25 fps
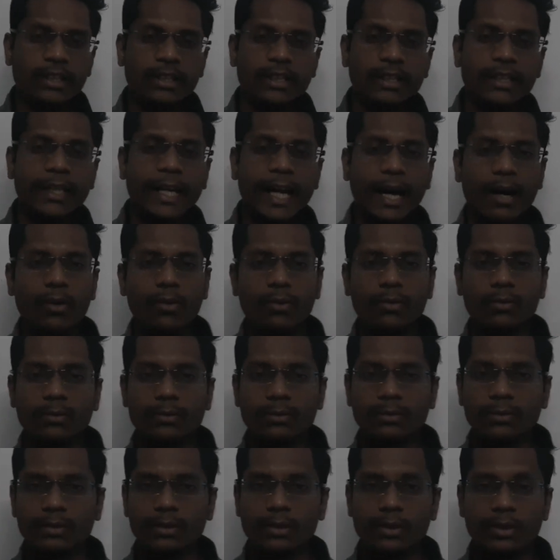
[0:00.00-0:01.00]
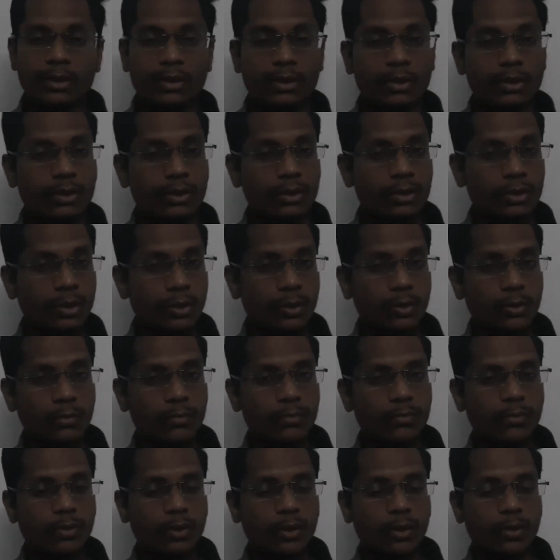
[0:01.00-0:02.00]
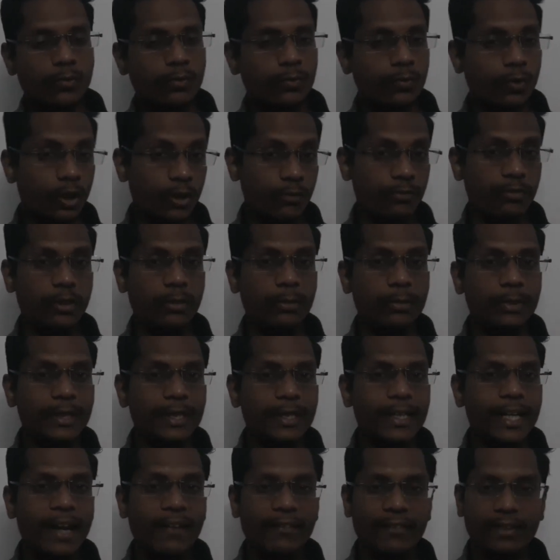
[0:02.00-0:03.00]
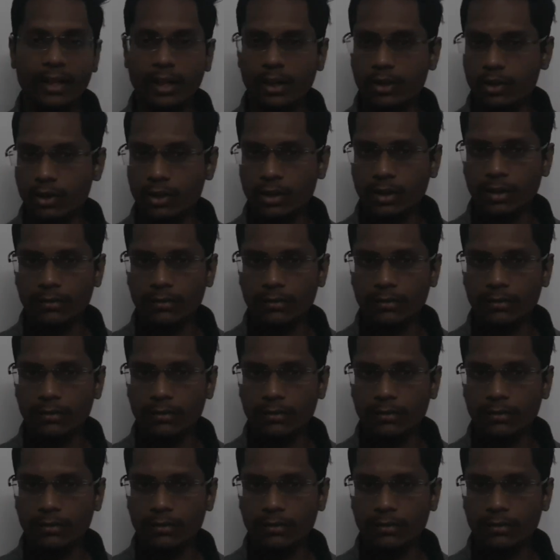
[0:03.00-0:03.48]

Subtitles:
Now, so what will be the definition